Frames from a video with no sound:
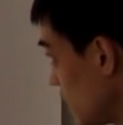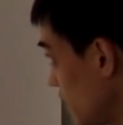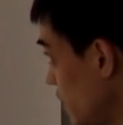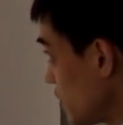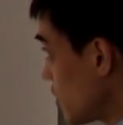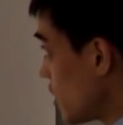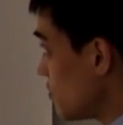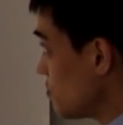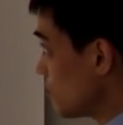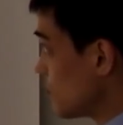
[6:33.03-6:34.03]
The first
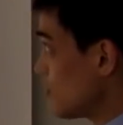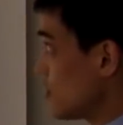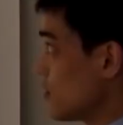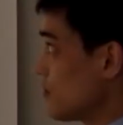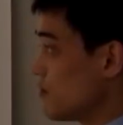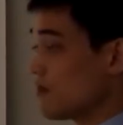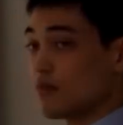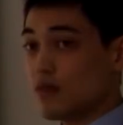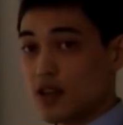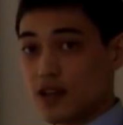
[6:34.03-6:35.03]
term
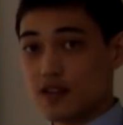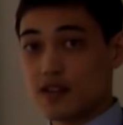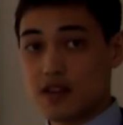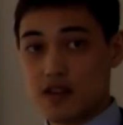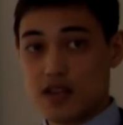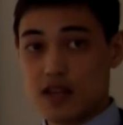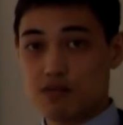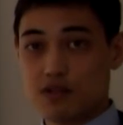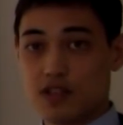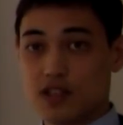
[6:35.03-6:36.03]
is the
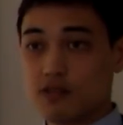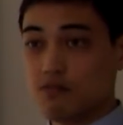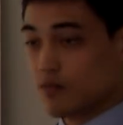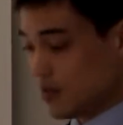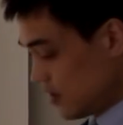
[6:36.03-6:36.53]
input signal.